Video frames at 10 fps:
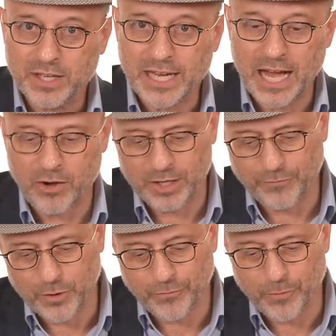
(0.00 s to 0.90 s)
Now, if
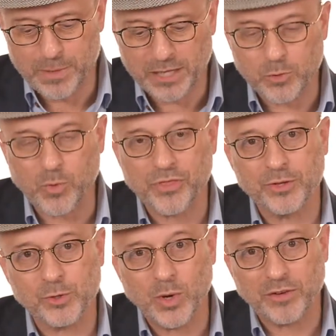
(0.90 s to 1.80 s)
you're familiar with the
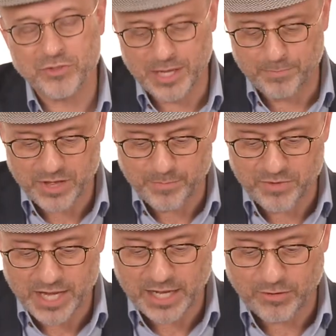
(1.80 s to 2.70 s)
12 steps
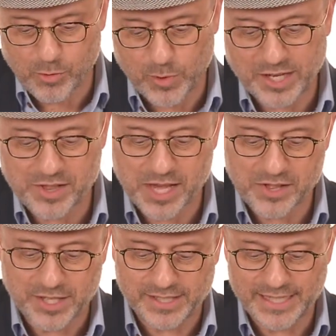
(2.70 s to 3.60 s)
themselves, when it says
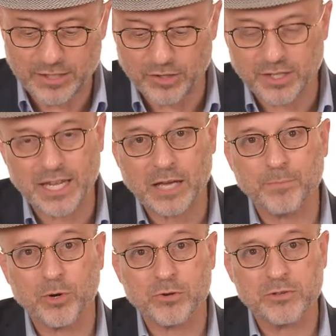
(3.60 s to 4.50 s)
continue to take
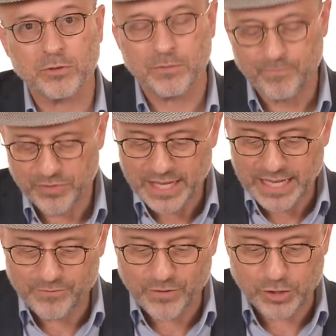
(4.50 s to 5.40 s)
personal
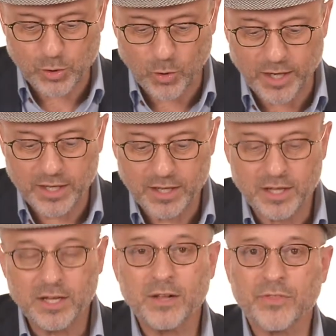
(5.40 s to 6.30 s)
inventory,
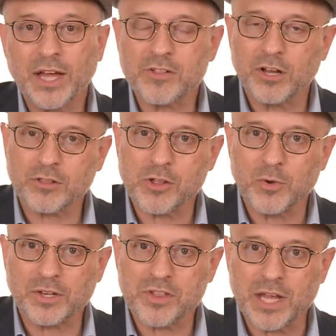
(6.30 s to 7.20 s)
that's also
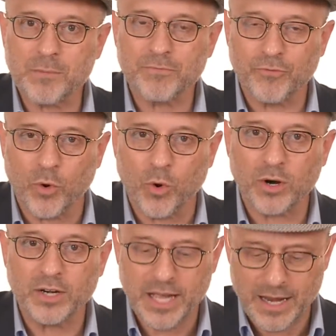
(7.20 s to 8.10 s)
in step
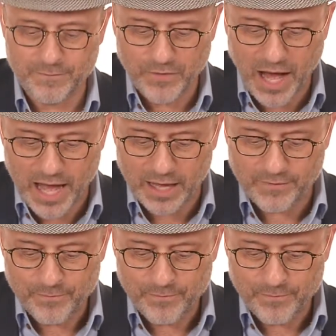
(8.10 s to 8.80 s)
4 and 5.